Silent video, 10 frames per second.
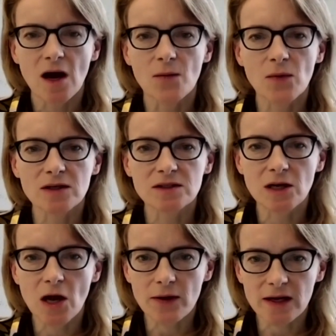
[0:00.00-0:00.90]
amongst
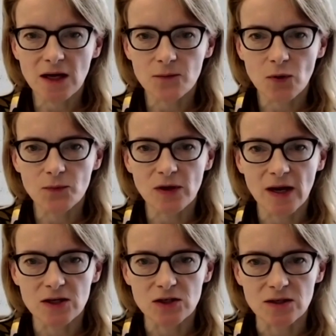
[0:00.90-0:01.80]
lower income
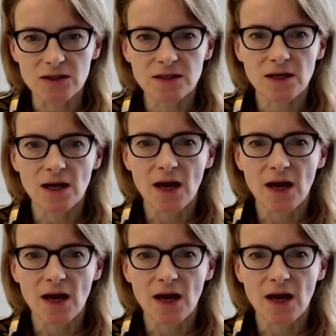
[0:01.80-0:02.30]
populations,